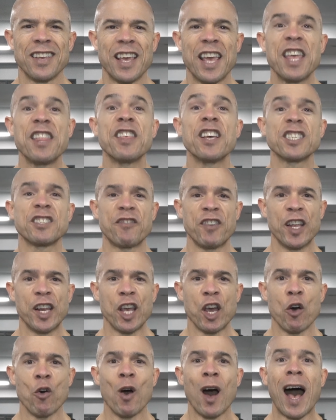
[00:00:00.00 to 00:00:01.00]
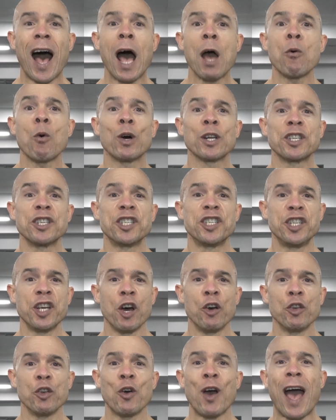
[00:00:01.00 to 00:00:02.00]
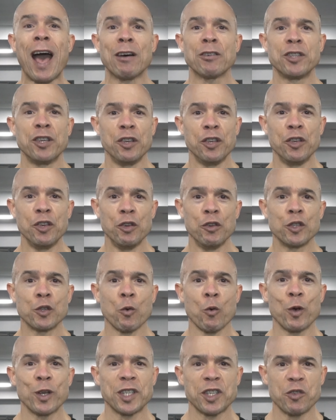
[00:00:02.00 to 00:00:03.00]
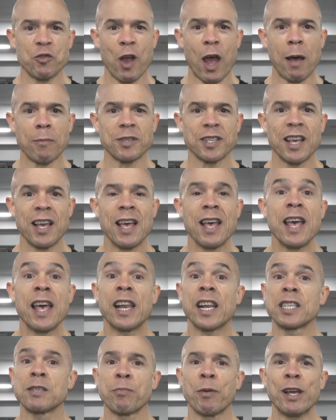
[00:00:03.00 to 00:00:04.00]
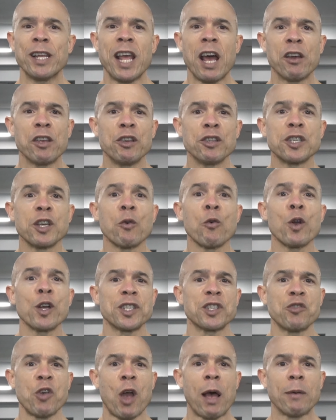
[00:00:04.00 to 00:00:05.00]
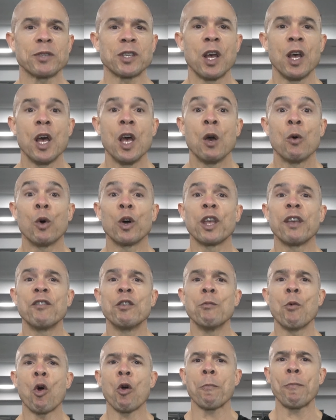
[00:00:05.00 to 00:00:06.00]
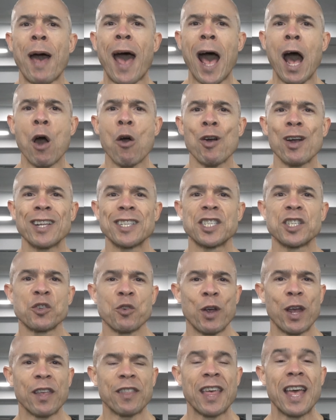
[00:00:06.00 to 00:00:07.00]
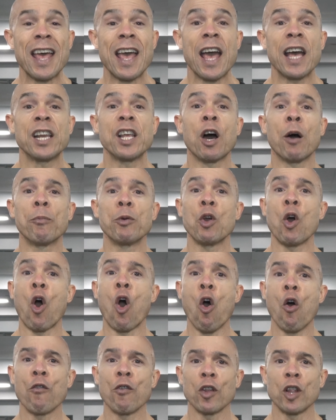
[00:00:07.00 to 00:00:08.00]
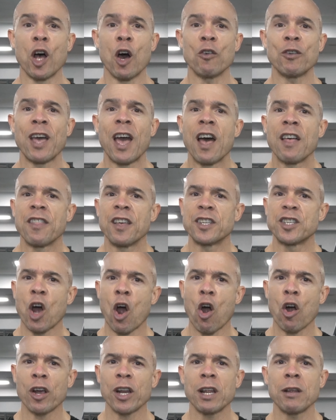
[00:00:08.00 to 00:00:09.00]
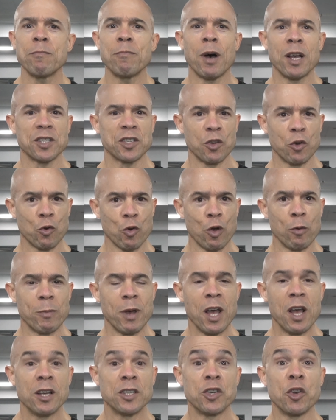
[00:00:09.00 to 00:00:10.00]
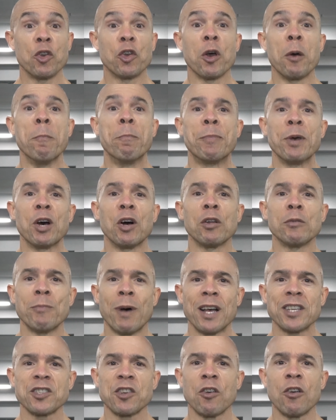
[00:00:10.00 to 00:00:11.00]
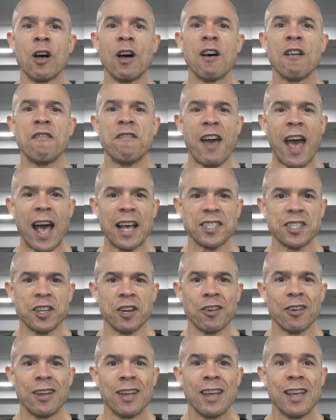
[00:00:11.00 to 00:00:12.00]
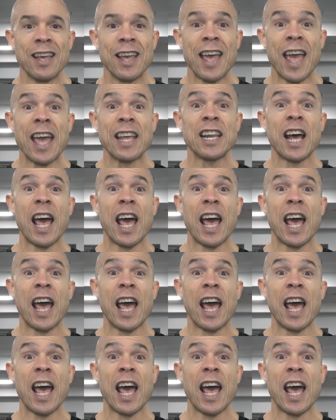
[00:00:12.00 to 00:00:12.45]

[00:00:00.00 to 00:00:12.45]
In this video, I want to show you how to use wrist straps and explain how using wrist straps will give you more power and strength and help you overload the targeted muscle group so you can build muscle faster. And